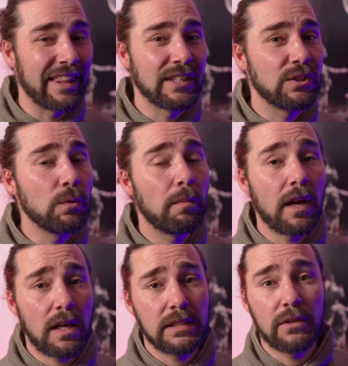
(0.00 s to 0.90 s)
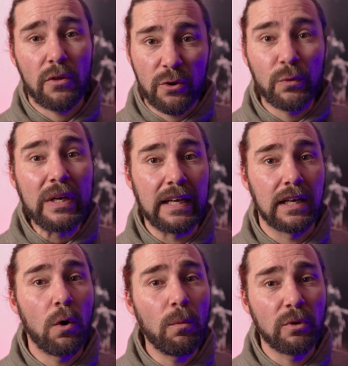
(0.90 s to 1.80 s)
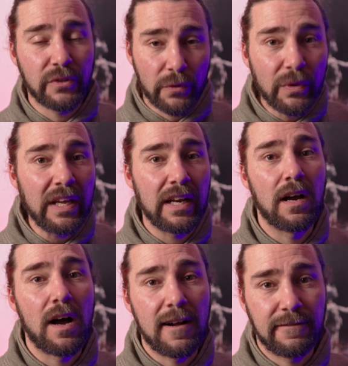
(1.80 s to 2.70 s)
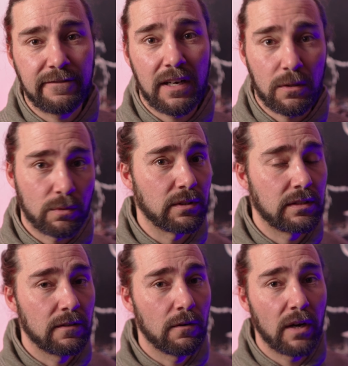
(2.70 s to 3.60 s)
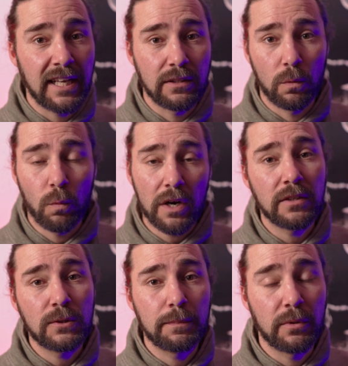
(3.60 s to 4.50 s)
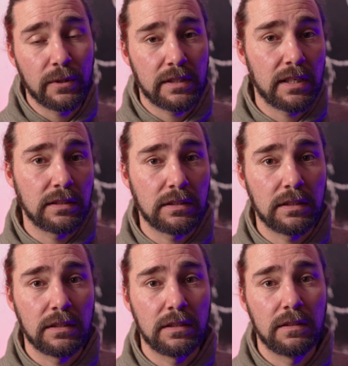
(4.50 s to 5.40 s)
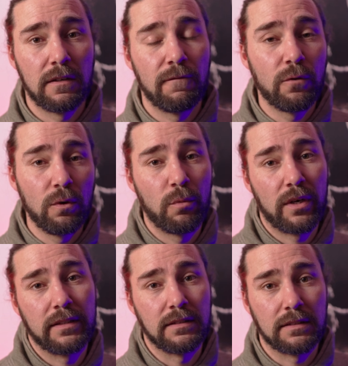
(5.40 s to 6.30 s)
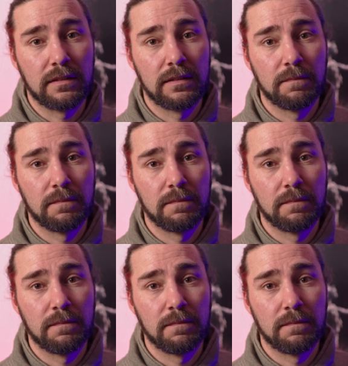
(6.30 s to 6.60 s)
The tube lasts almost 3.5 hours at 100% full brightness.